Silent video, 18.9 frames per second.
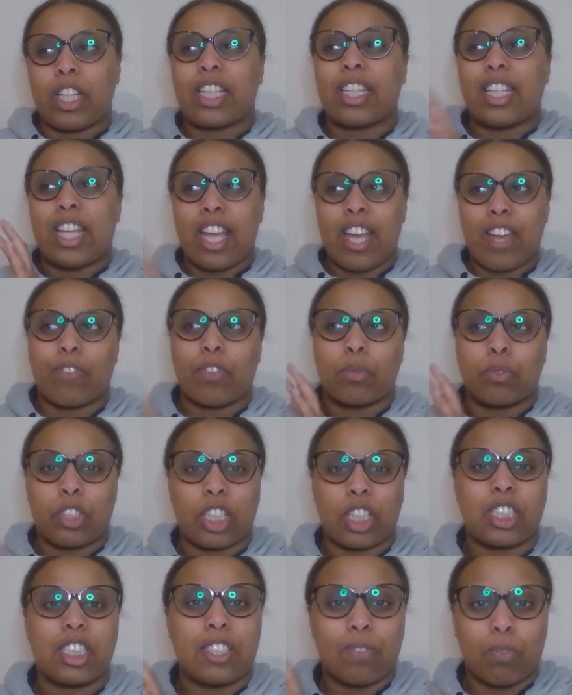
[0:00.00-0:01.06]
could hear from
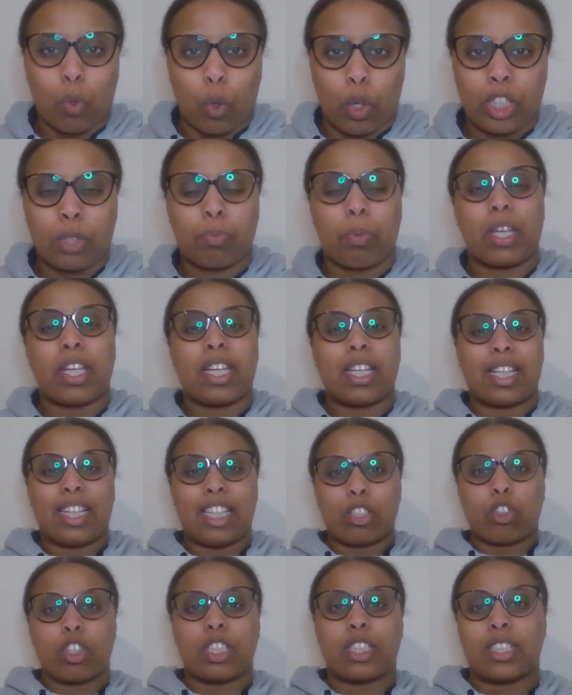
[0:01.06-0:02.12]
Jesse's voice, but he could
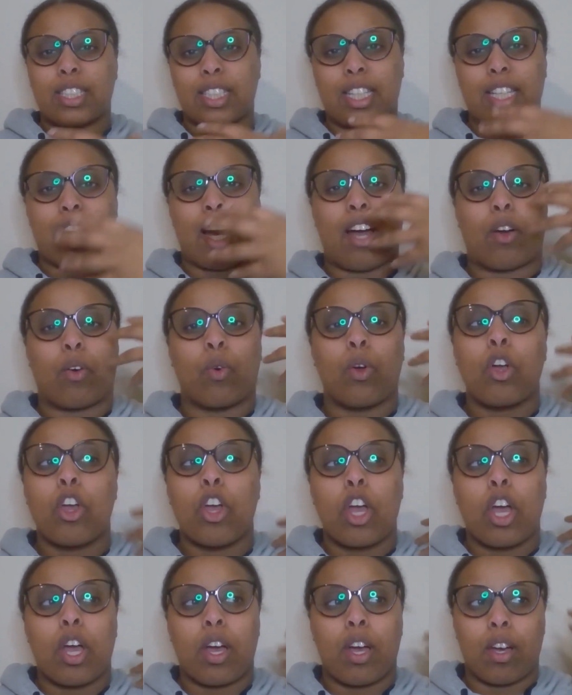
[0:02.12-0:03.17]
literally see how
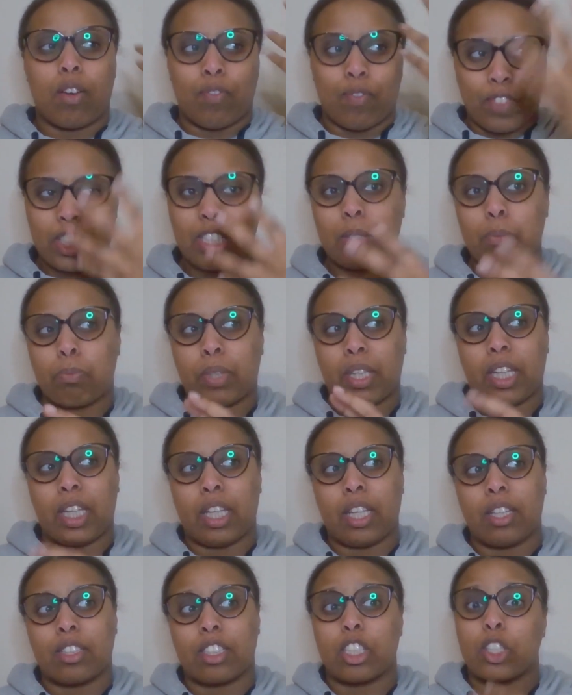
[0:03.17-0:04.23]

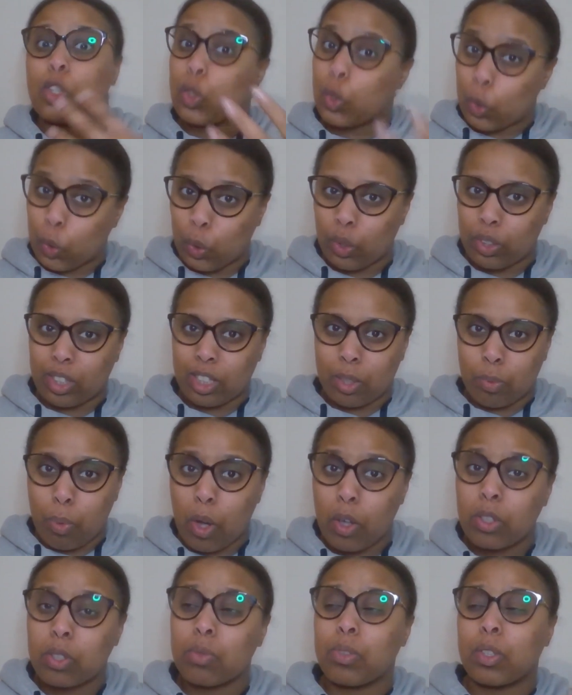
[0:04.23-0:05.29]
visibly distraught this
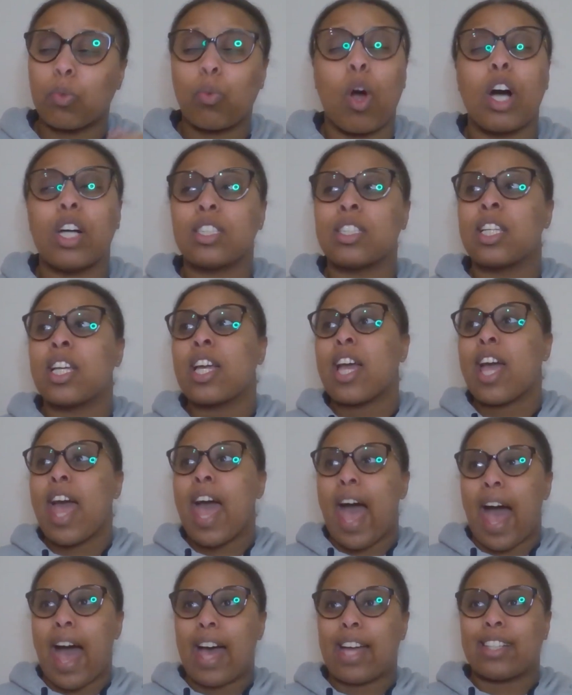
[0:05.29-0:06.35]
postman was.
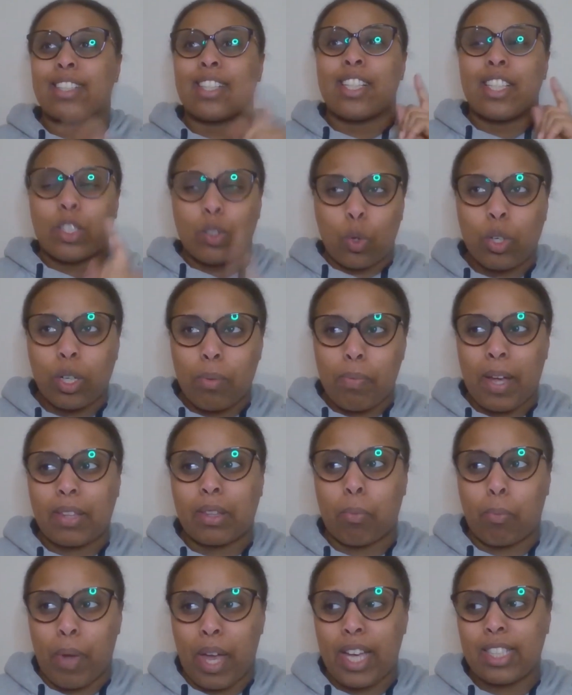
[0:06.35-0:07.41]
And talking about
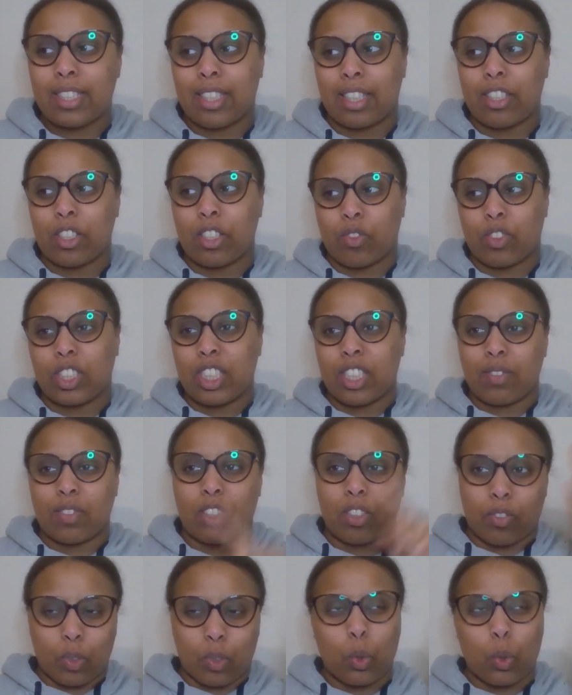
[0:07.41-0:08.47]
the pears that he'd received,
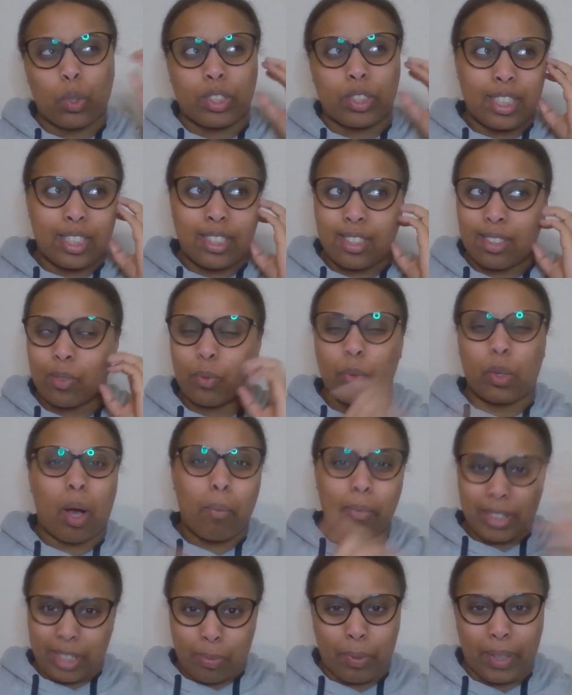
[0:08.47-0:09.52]
and of course this
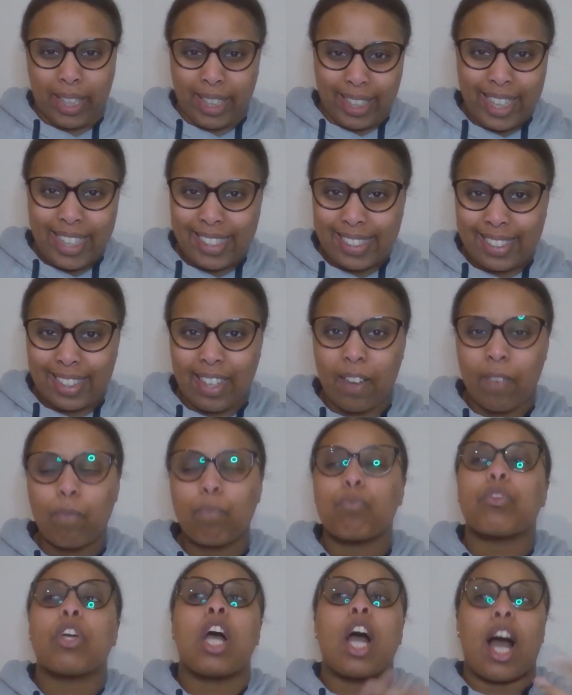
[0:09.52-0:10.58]
come into play later,
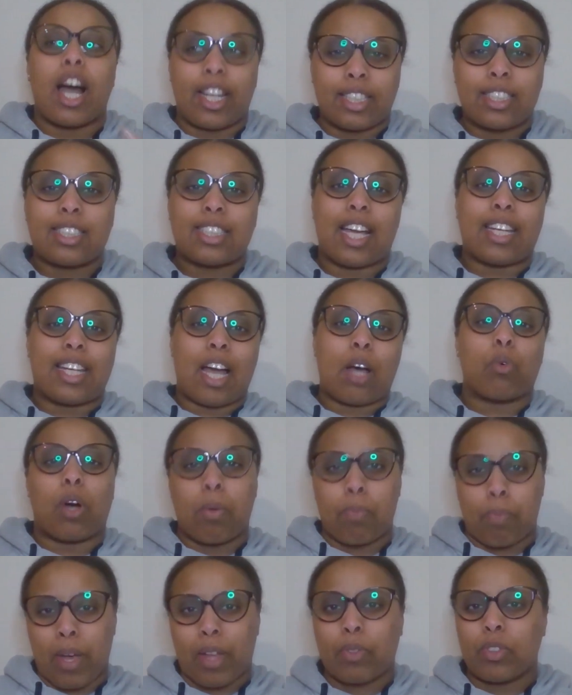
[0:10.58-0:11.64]
I understand now why
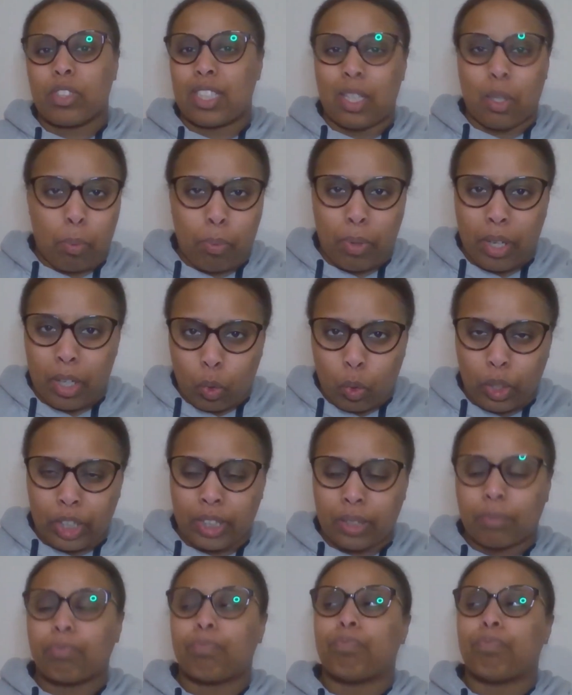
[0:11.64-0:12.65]
Beth was a little bit annoyed